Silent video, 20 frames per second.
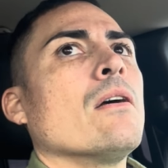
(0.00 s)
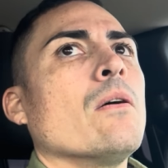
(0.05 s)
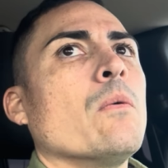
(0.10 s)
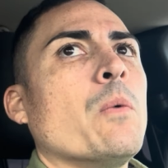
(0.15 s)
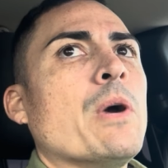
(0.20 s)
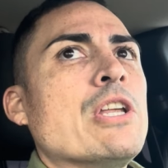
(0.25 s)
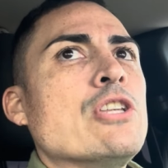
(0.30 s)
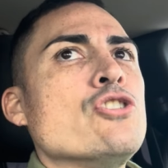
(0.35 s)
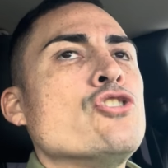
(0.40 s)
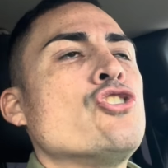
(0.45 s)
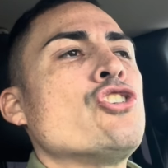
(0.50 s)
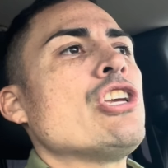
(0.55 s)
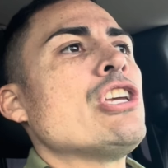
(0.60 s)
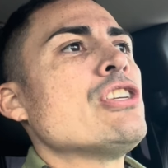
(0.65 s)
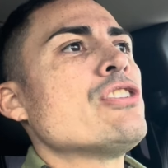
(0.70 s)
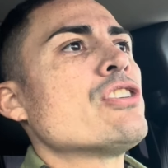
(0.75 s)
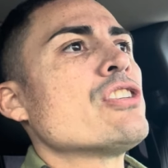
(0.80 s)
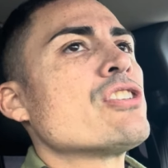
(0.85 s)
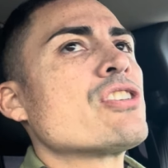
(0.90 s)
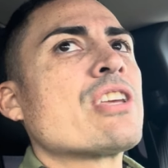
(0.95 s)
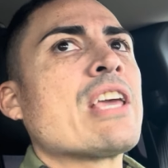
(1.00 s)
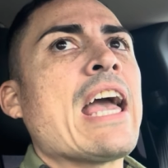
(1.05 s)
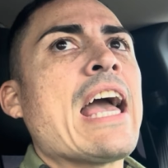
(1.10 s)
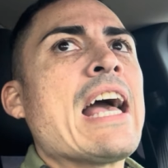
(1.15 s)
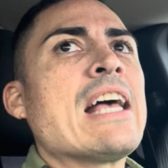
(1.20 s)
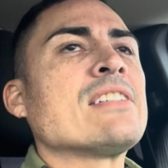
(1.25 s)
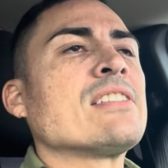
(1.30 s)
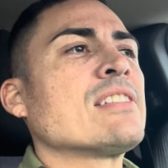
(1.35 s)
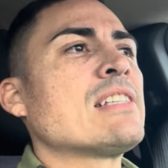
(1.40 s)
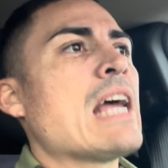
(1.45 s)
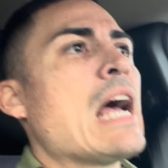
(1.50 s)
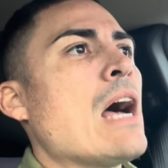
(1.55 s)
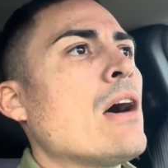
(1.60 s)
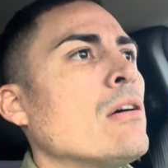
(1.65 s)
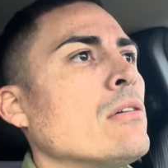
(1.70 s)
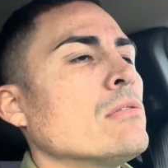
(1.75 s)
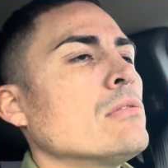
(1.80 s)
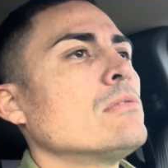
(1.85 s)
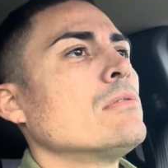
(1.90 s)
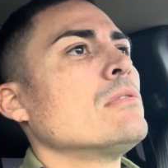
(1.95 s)
when Jesus cast
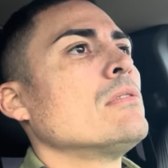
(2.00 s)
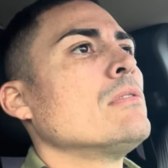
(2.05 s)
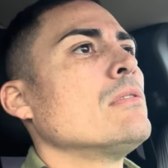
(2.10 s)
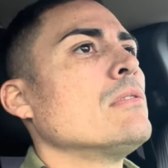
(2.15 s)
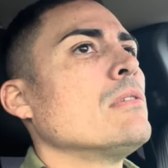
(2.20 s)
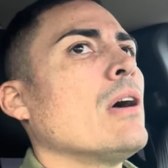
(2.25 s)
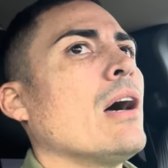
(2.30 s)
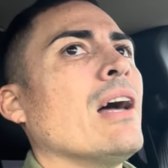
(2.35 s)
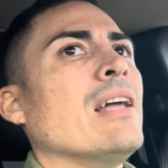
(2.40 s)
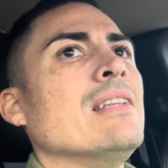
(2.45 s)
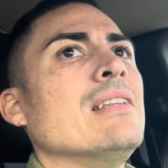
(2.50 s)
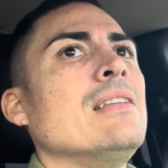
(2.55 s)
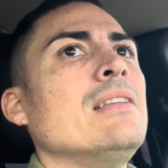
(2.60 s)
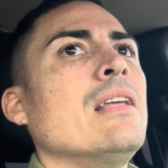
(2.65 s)
out a,